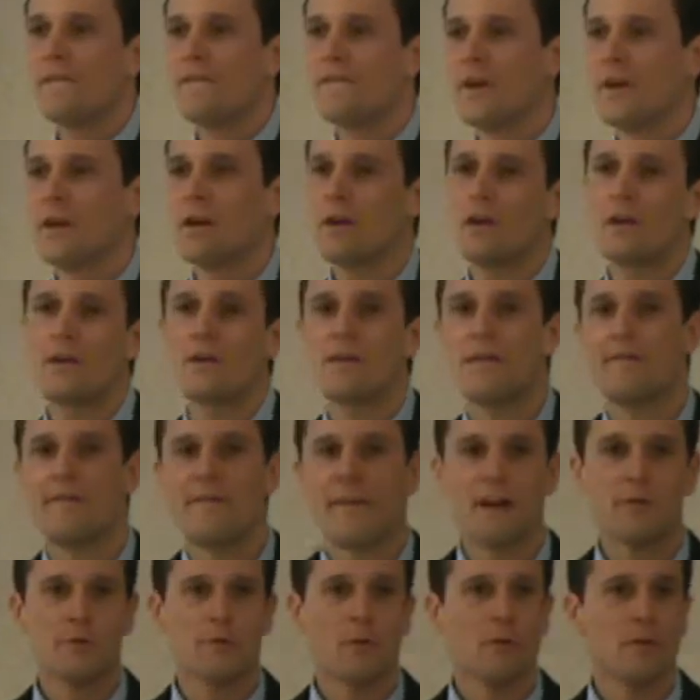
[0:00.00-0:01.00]
FERC, the
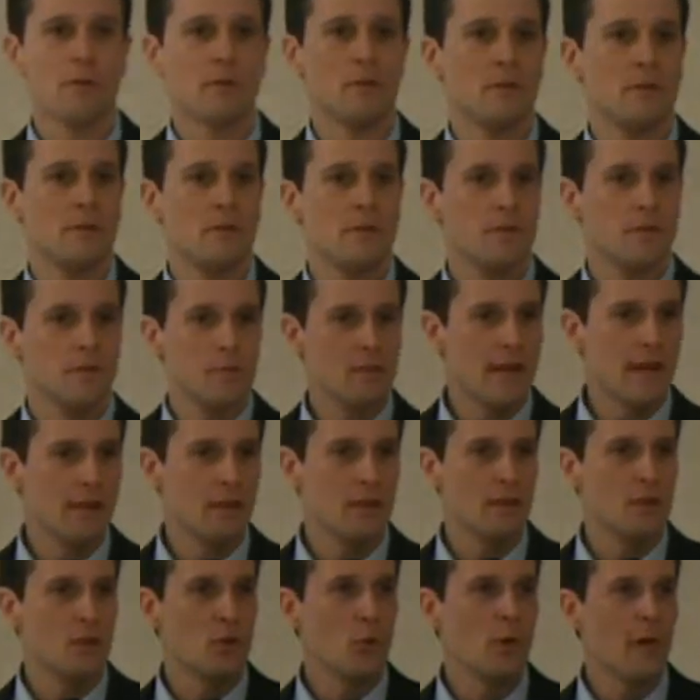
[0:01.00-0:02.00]
federal
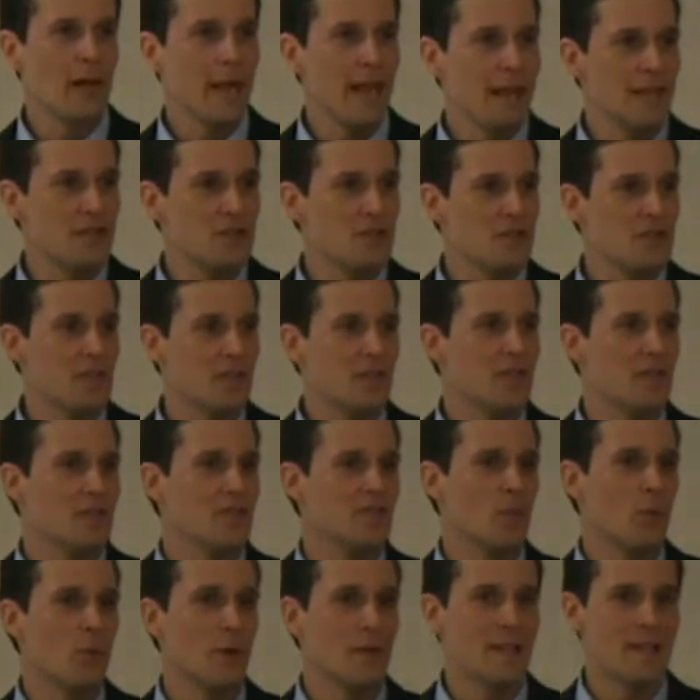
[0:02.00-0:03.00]
regulatory agency,
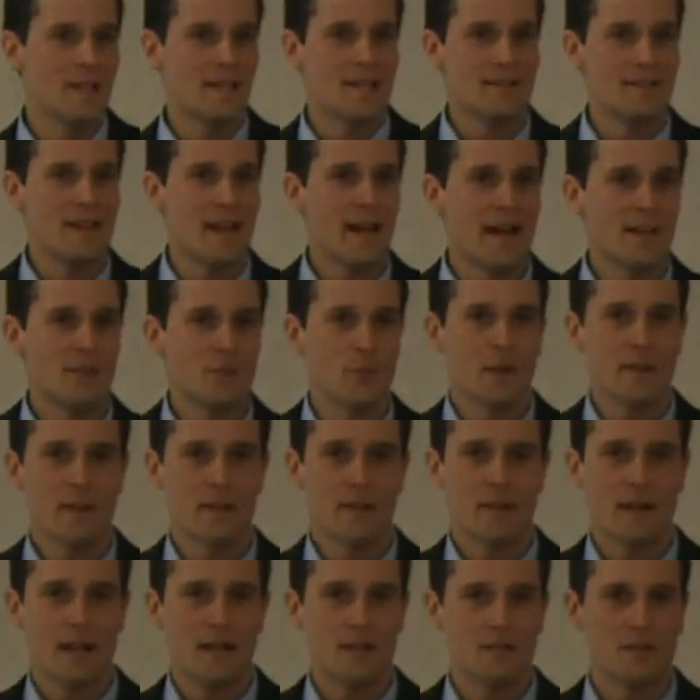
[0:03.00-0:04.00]
is the one that decides whether
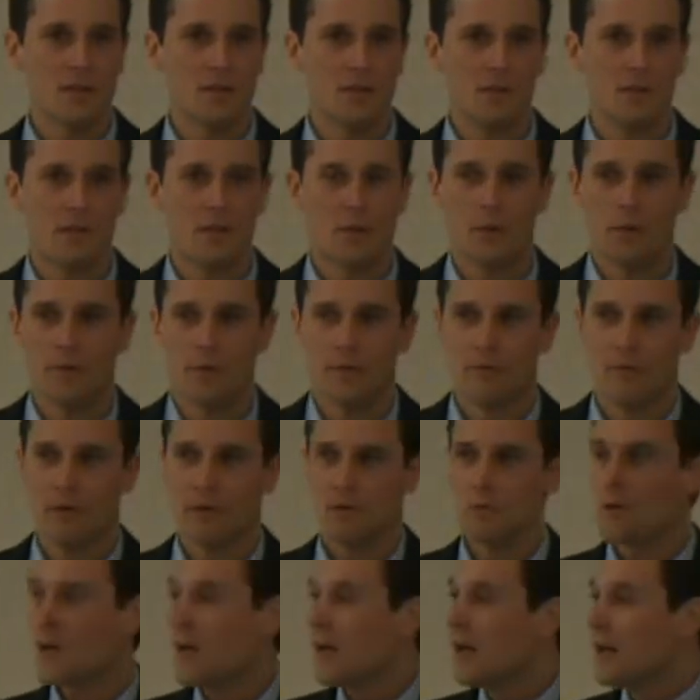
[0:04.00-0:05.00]
or not it's going to go
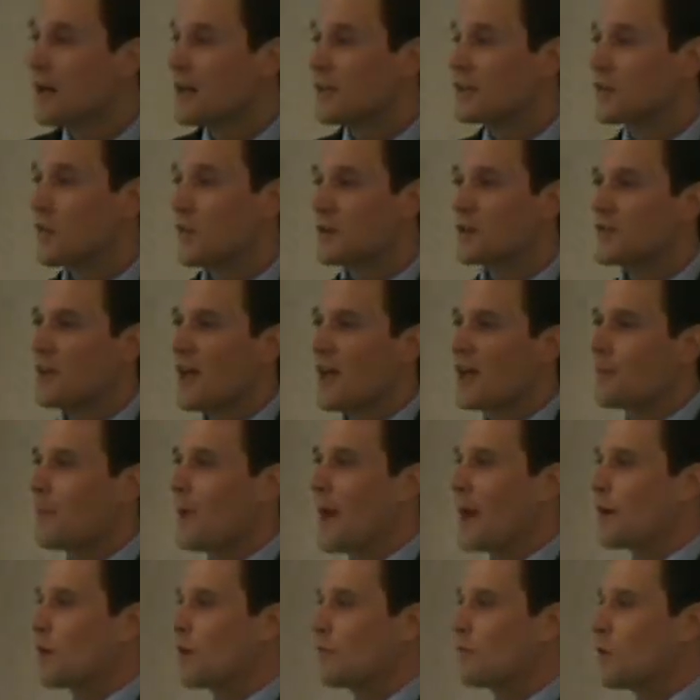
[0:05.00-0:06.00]
through. So it's not a
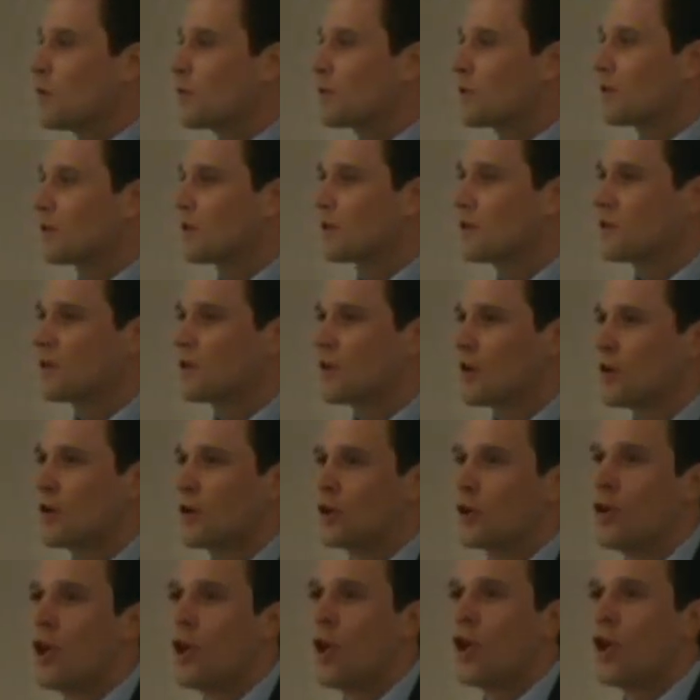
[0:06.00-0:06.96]
matter of local concern.